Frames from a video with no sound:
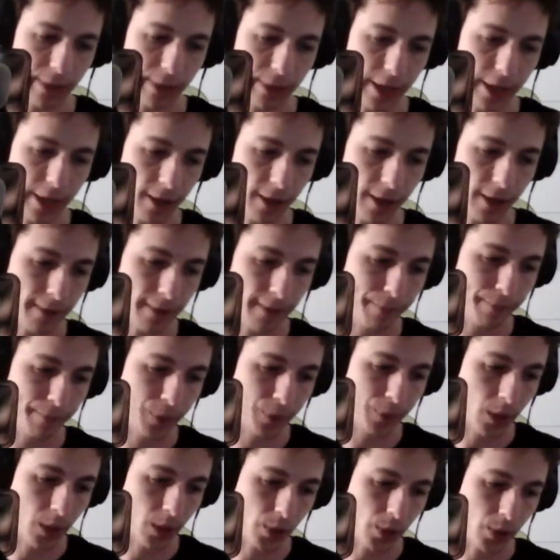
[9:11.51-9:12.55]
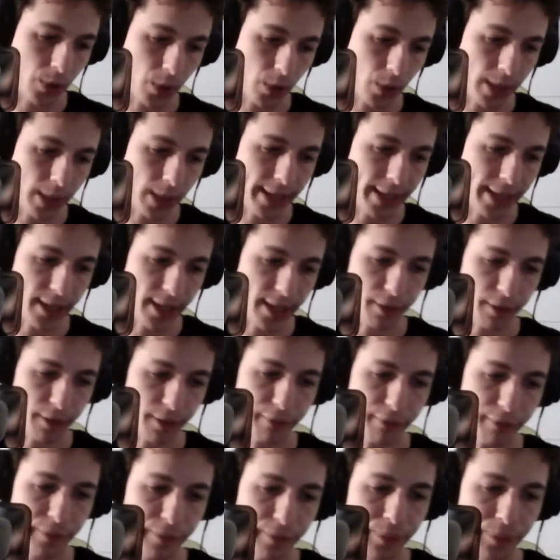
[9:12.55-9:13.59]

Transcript: like? So I have,